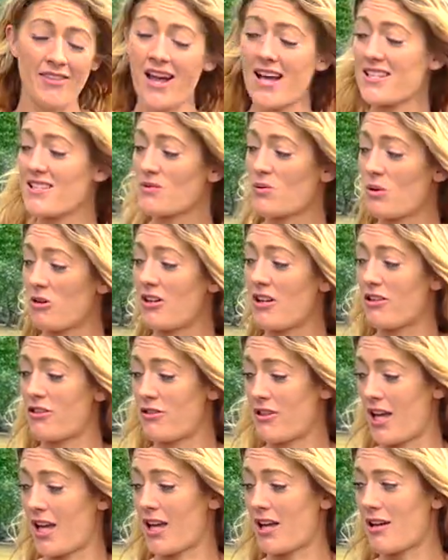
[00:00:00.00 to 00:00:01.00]
that's where I
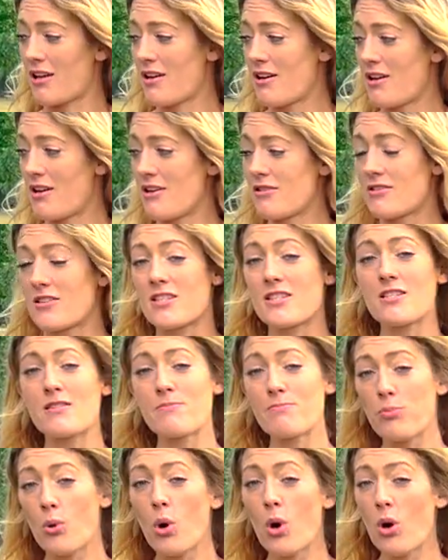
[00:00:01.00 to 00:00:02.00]
think the
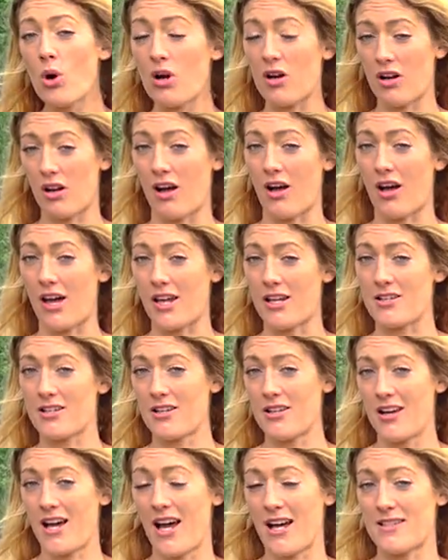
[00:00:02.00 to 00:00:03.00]
Sport Glide
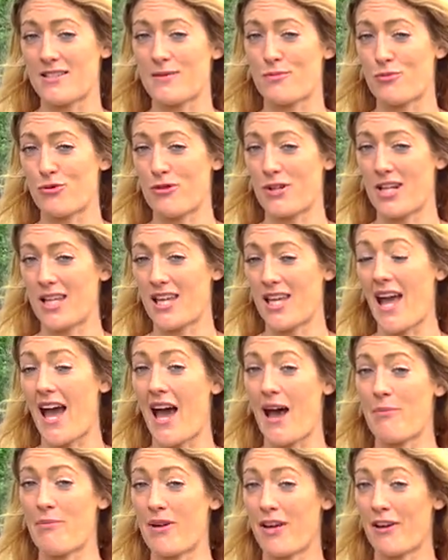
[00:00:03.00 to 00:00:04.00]
has some pretty
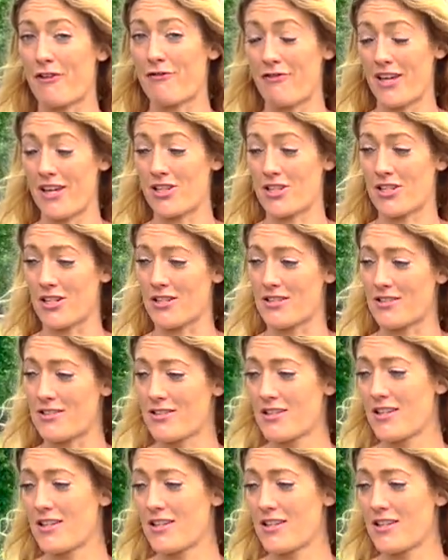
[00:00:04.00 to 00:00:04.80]
epic features.